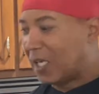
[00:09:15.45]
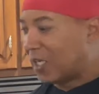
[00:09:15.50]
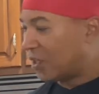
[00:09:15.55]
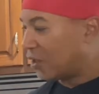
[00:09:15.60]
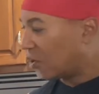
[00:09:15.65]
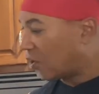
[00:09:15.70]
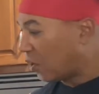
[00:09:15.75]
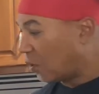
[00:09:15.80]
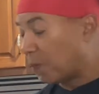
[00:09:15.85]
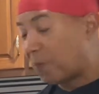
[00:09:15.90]

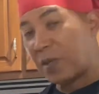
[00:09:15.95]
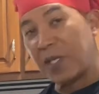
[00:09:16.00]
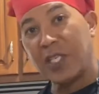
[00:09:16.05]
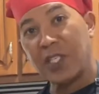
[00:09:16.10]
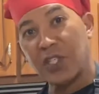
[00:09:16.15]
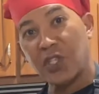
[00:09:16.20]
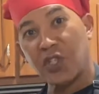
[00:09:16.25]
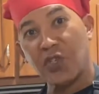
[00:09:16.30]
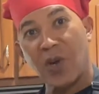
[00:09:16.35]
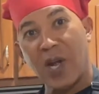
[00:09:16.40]
So
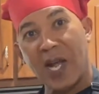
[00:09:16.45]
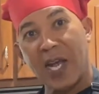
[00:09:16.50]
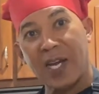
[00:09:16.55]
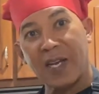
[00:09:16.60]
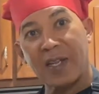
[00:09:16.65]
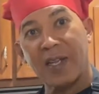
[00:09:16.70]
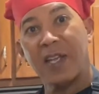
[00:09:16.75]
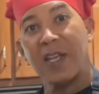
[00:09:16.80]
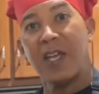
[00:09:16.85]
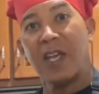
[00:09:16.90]
please try
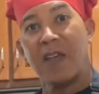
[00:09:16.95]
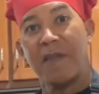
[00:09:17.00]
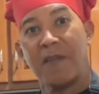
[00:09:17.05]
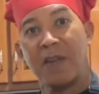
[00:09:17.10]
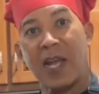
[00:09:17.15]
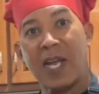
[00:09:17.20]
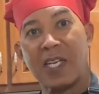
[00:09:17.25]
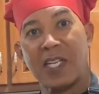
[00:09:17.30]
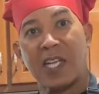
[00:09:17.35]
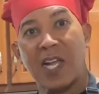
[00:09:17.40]
it. If you
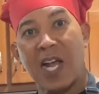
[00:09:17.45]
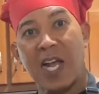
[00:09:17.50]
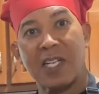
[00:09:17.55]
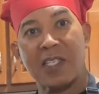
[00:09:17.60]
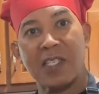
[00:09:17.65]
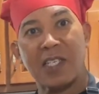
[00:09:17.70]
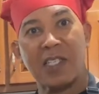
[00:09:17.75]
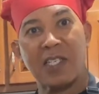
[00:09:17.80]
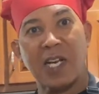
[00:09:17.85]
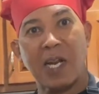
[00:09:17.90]
like the
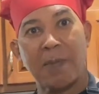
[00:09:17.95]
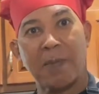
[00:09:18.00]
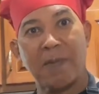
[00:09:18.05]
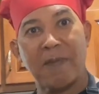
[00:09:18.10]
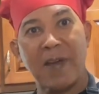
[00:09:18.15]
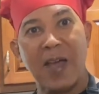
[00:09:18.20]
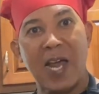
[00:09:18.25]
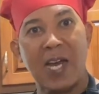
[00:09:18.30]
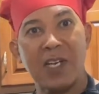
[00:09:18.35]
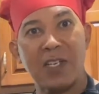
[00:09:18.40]
content that I
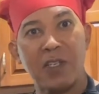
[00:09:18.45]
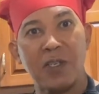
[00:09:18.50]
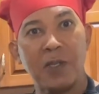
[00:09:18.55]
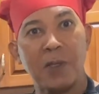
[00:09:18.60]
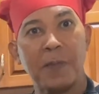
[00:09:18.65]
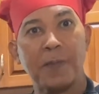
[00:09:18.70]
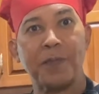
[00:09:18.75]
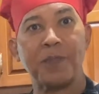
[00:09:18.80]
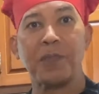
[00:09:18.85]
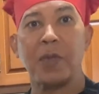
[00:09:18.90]
provided
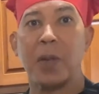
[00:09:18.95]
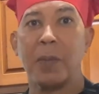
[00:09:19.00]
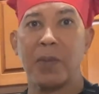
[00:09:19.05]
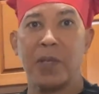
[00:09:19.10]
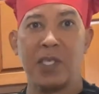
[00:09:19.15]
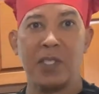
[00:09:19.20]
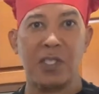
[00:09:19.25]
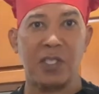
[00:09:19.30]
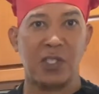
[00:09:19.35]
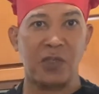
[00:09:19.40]
you,
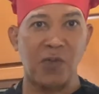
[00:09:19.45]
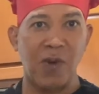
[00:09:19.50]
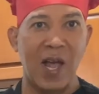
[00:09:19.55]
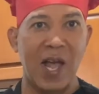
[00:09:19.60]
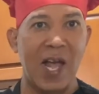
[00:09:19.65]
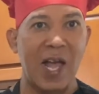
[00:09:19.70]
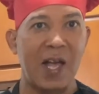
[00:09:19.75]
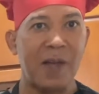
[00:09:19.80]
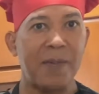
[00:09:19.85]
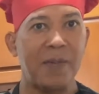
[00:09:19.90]
please
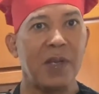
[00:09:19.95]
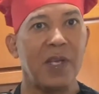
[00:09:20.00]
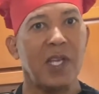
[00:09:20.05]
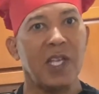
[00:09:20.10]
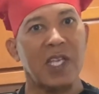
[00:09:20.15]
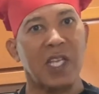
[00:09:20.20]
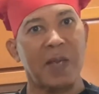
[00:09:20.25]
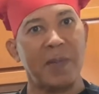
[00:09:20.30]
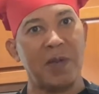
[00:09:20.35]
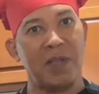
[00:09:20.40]
subscribe,
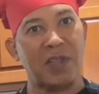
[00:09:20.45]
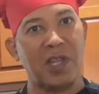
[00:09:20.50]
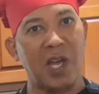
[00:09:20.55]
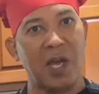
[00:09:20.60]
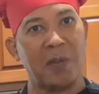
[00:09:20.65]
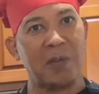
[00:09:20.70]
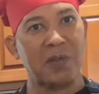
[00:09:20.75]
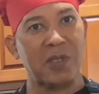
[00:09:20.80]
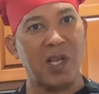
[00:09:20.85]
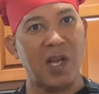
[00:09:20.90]
give me
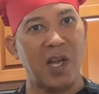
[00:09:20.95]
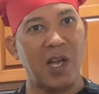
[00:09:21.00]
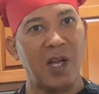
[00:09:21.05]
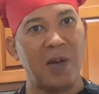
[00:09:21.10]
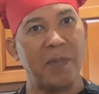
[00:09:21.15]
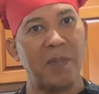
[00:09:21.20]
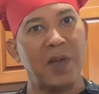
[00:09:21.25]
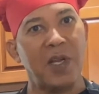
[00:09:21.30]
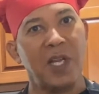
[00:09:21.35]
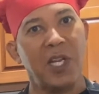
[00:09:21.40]
thumbs
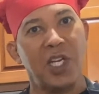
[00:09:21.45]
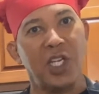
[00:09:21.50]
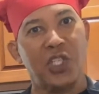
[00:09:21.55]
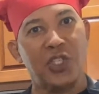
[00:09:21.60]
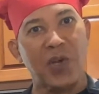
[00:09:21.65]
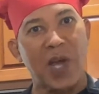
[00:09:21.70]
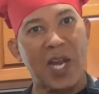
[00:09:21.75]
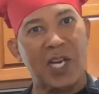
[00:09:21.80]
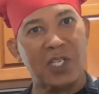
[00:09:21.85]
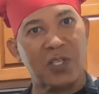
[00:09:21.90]
up,
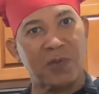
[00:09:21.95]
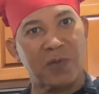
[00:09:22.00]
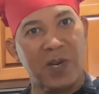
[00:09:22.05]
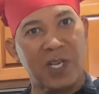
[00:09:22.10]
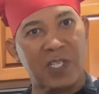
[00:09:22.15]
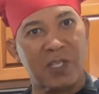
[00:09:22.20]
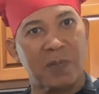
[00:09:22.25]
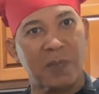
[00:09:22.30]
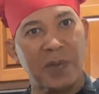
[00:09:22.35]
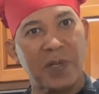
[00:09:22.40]
try this
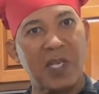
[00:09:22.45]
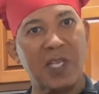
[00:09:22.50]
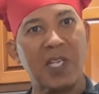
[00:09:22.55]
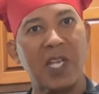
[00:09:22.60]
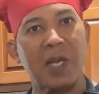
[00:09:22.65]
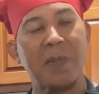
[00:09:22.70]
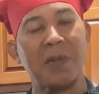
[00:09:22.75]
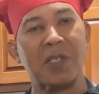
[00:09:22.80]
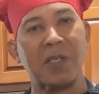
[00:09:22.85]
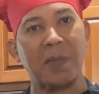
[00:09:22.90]
recipe,
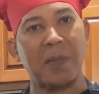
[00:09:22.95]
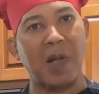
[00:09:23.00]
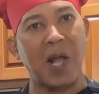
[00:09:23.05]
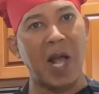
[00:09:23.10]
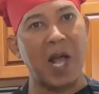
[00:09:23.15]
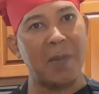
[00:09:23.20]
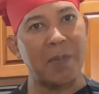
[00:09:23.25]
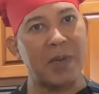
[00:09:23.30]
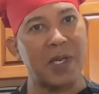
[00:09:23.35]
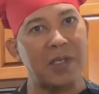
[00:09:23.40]
give me some
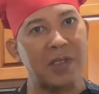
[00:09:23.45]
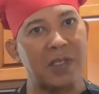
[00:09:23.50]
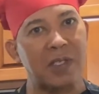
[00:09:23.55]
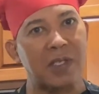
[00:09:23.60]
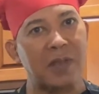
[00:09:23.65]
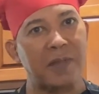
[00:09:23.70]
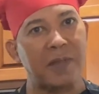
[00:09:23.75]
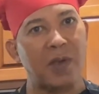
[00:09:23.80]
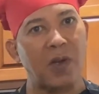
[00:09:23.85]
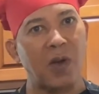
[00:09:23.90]

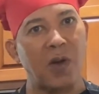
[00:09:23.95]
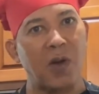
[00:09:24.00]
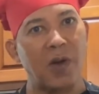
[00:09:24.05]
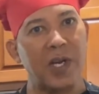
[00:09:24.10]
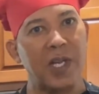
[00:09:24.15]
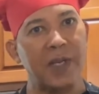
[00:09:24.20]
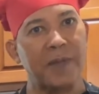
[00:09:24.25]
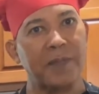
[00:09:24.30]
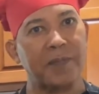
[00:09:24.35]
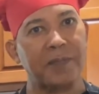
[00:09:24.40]
comments on
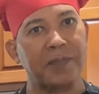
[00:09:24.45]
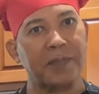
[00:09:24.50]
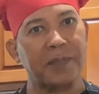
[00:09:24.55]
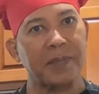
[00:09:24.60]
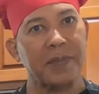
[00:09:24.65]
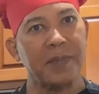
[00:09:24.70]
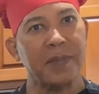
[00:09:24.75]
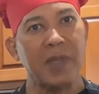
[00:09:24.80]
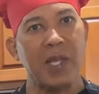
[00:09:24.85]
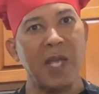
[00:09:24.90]
it.
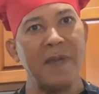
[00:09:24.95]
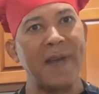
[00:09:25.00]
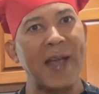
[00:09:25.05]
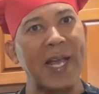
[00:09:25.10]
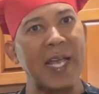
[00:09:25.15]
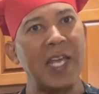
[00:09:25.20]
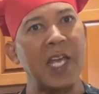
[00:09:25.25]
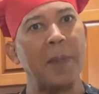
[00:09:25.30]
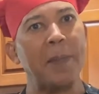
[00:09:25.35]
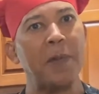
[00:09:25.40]
If I
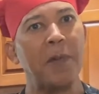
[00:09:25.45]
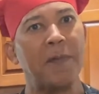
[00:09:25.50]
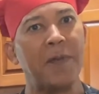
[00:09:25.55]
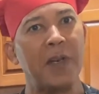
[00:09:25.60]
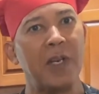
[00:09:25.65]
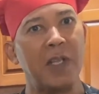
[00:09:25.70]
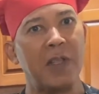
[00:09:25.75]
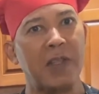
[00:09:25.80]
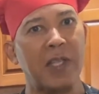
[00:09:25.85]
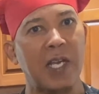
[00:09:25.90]
can help you with
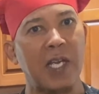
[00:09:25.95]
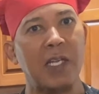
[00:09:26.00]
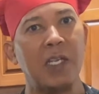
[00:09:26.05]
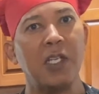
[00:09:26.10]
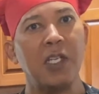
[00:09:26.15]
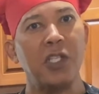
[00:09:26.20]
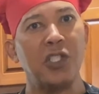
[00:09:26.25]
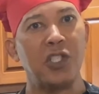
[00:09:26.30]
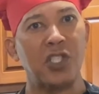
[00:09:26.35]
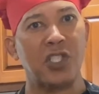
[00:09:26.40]
anything,
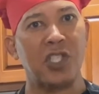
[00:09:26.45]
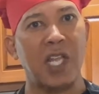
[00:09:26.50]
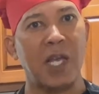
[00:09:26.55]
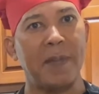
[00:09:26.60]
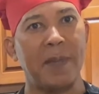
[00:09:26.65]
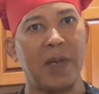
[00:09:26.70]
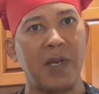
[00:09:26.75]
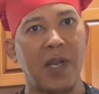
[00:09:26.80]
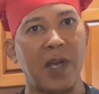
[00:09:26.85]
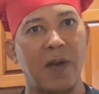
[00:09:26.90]
just let
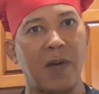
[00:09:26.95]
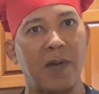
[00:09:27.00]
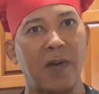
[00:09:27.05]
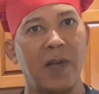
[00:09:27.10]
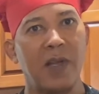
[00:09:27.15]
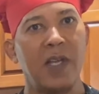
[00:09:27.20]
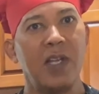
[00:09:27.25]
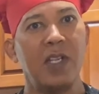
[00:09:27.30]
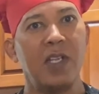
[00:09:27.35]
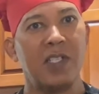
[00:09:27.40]
me know.
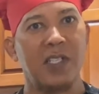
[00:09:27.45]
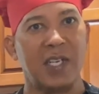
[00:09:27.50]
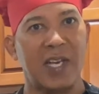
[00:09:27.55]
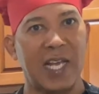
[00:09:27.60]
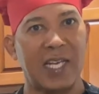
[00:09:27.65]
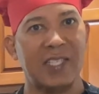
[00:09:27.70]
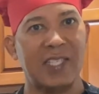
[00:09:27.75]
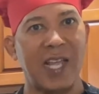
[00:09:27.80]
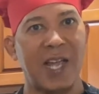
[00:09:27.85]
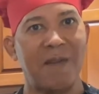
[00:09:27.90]
Till
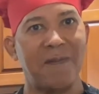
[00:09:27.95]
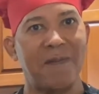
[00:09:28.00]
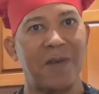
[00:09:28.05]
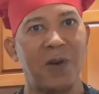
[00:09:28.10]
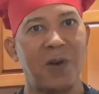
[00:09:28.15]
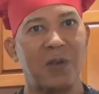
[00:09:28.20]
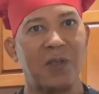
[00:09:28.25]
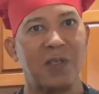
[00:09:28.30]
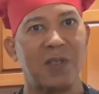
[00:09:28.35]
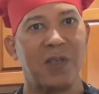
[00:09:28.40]
next time,
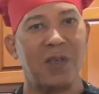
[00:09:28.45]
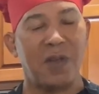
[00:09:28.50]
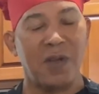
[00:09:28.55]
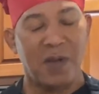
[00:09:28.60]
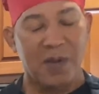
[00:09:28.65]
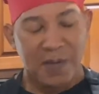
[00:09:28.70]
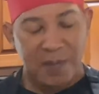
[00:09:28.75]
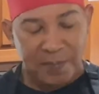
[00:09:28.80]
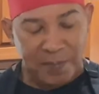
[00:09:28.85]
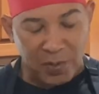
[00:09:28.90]
folks,
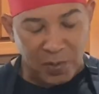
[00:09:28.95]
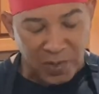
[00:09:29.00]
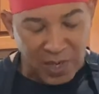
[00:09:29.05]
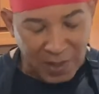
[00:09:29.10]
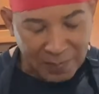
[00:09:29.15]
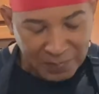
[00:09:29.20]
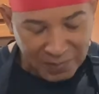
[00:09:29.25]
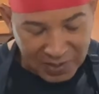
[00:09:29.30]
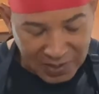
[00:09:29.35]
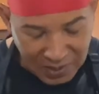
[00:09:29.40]
bon
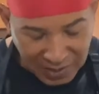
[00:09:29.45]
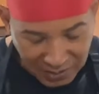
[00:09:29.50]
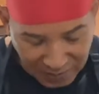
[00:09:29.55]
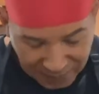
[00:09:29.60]
appetit.